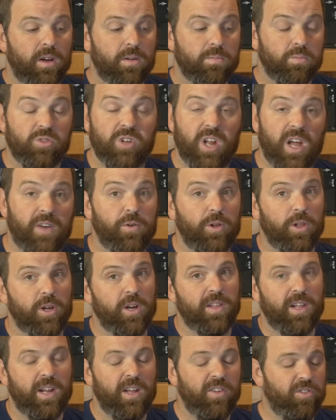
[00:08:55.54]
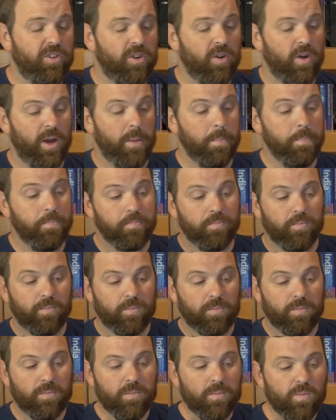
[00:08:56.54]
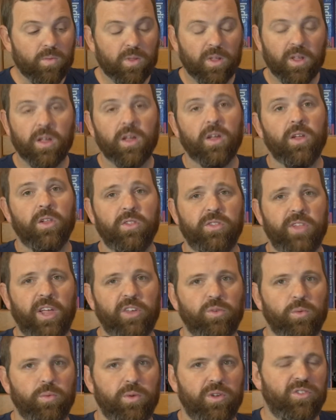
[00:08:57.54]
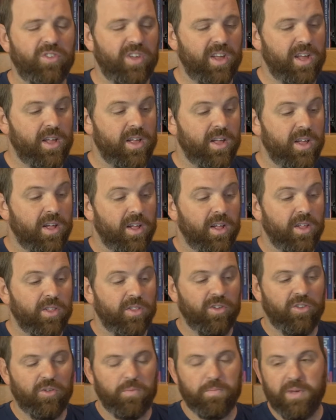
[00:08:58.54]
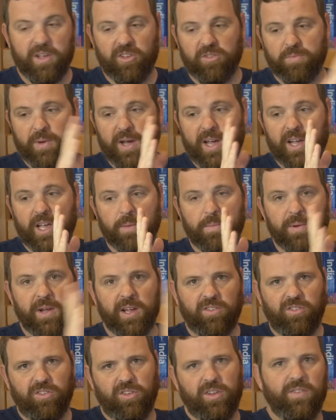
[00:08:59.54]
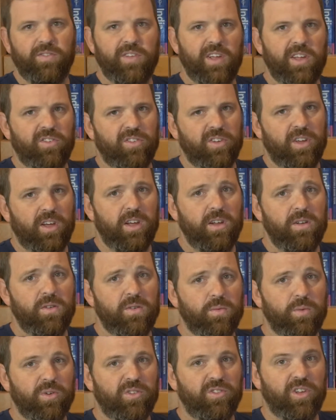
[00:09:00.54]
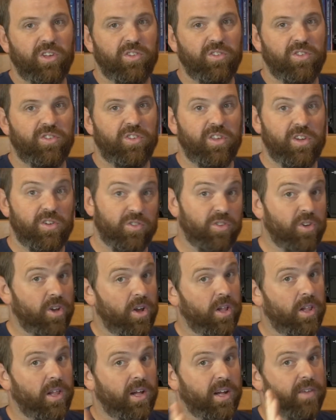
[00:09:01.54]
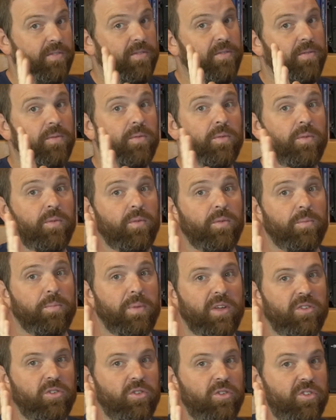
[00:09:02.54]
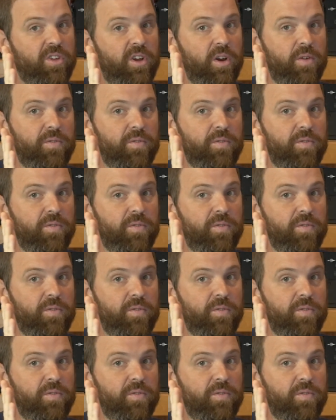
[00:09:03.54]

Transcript: So now if we look at the histogram, that's what we see. There's a big spike up against the left-hand side, which tells us there's a lot of pixels that are